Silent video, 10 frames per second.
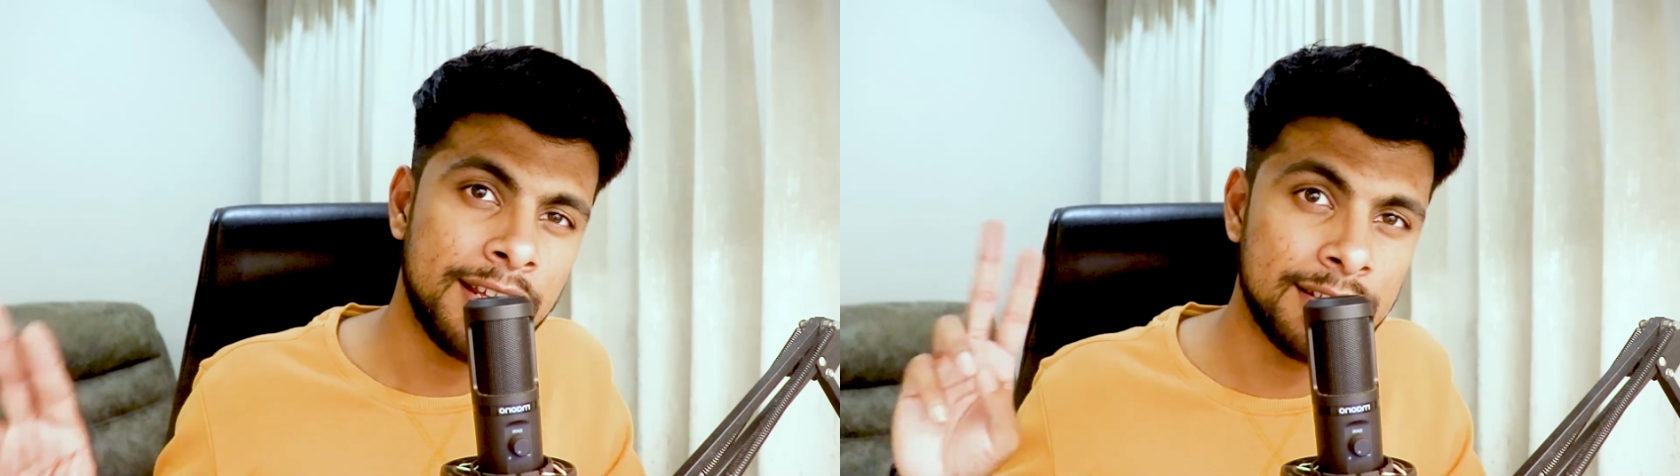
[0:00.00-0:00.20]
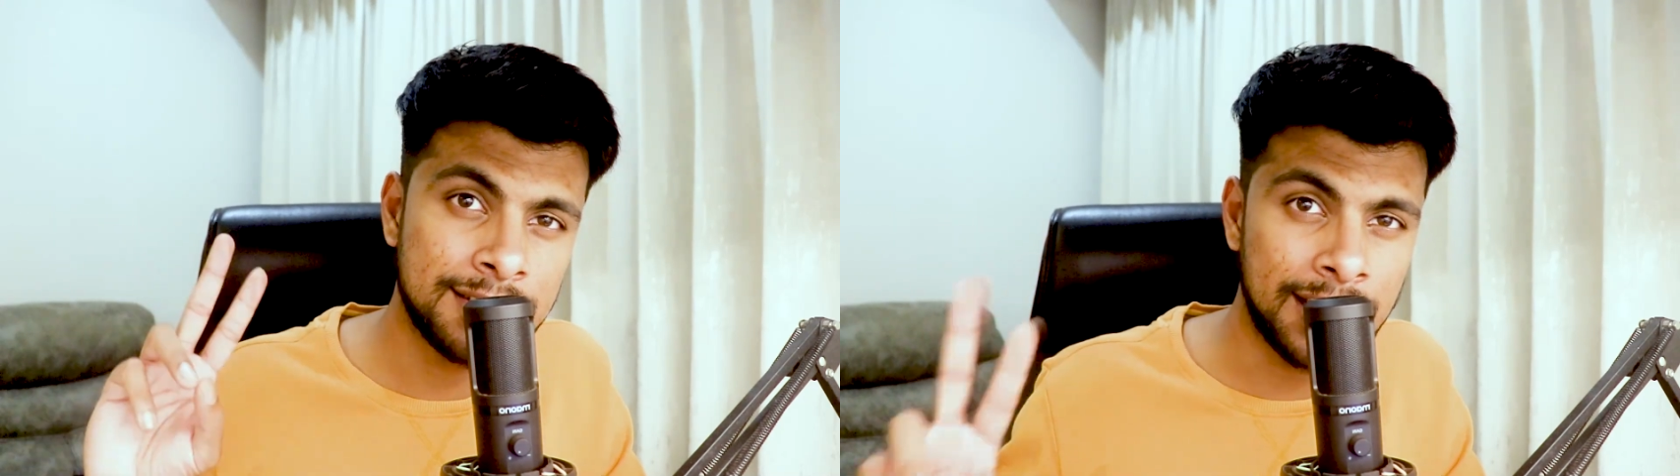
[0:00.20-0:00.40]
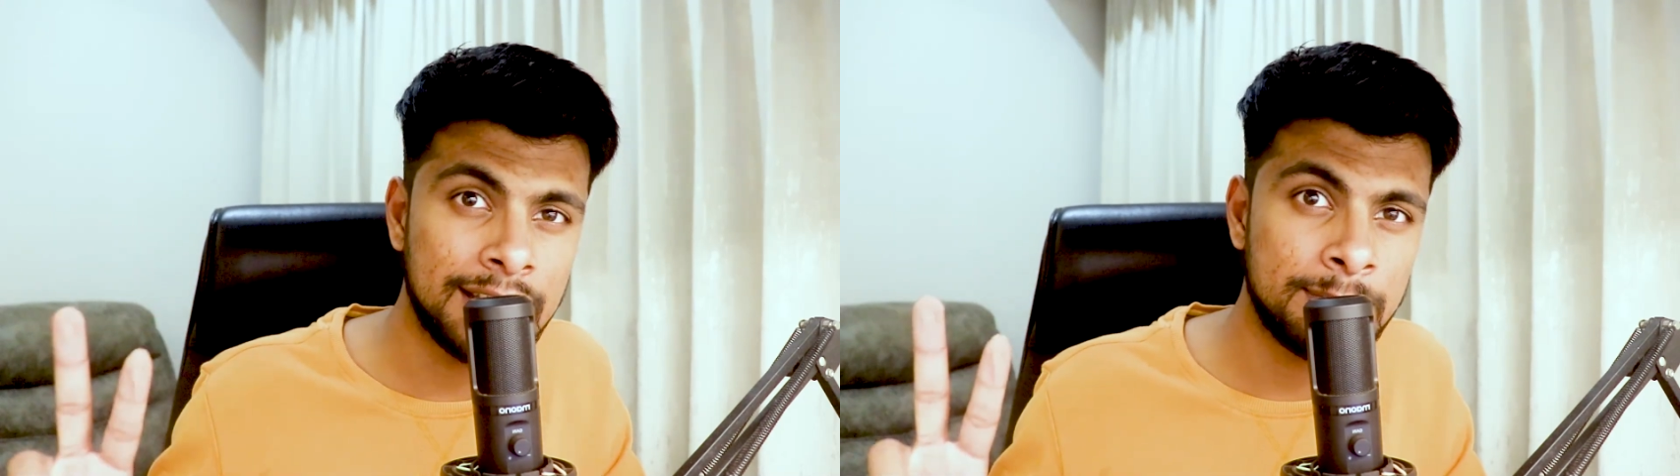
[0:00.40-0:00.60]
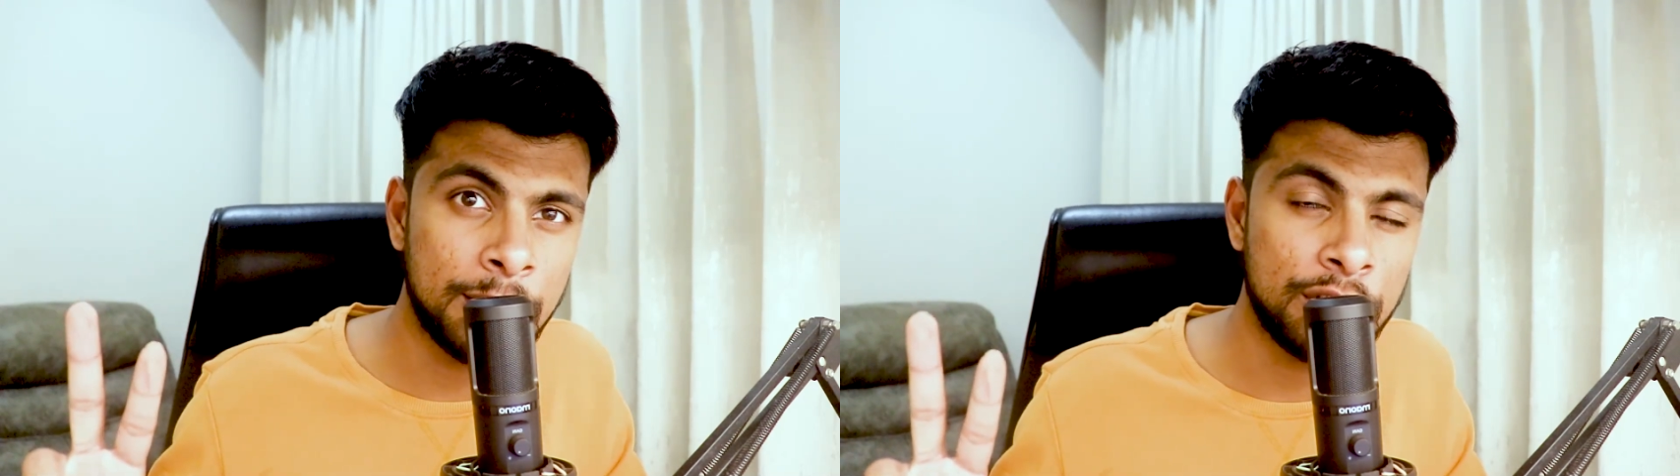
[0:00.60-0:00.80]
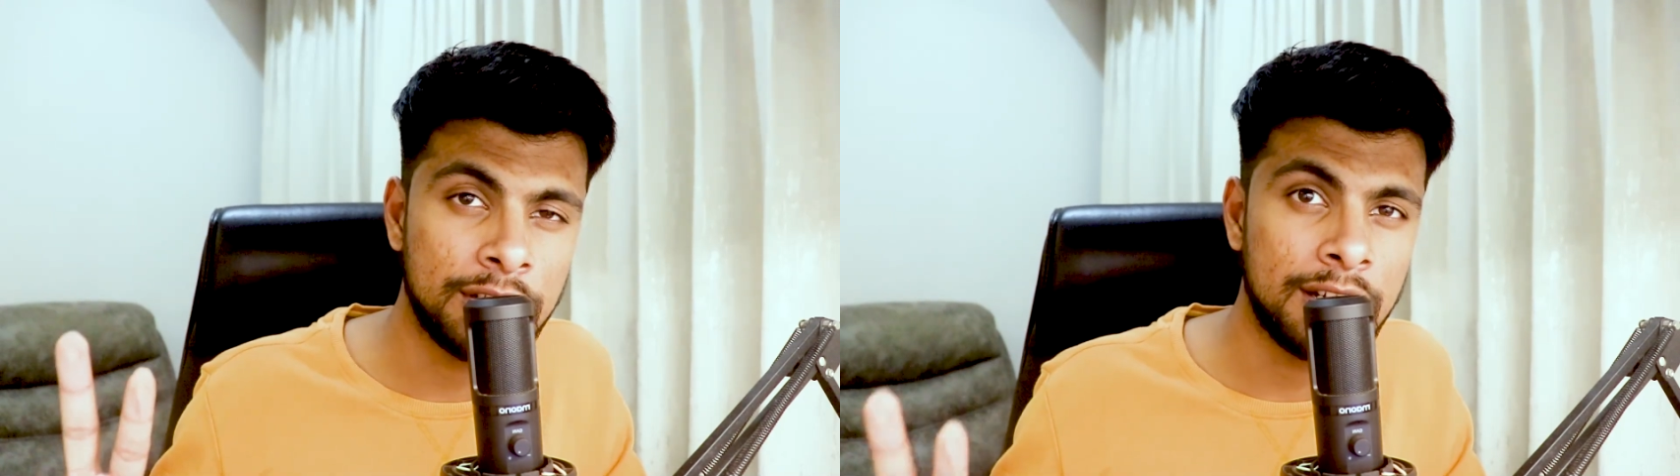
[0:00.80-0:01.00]
In the second
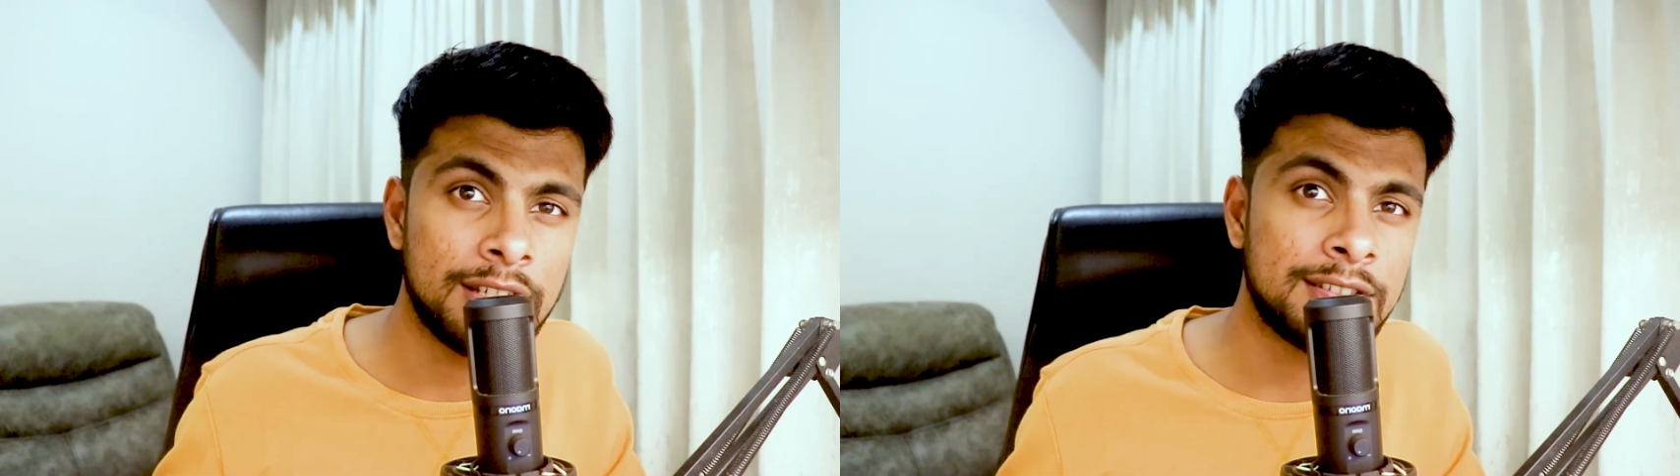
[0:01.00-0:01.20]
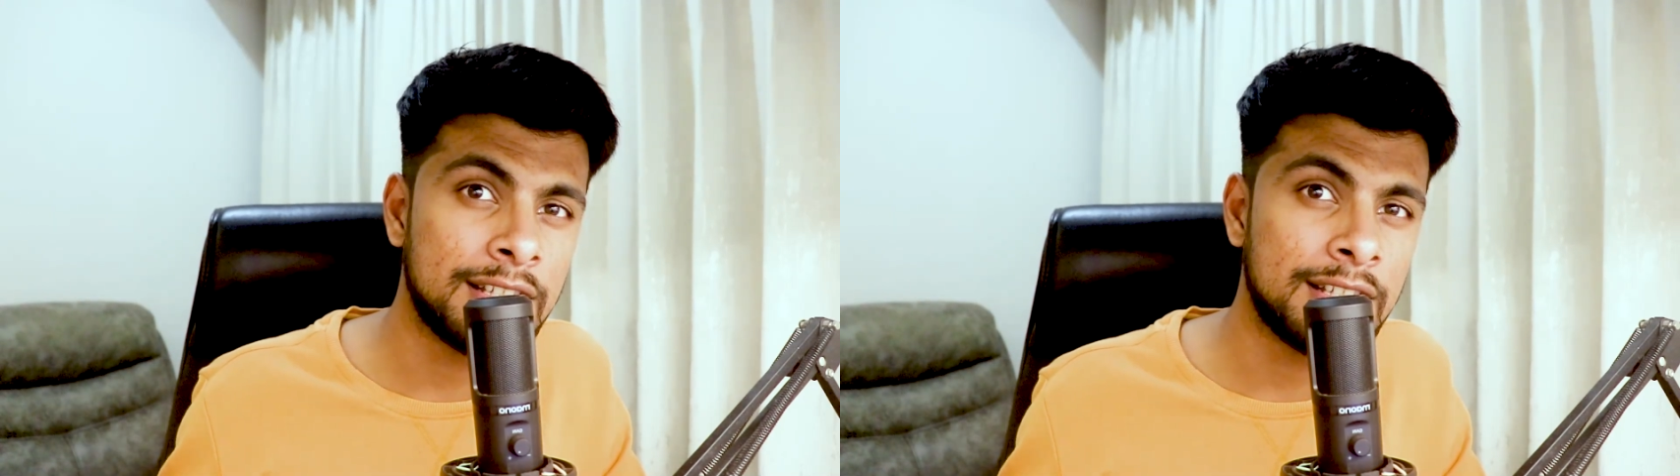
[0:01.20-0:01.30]
special class,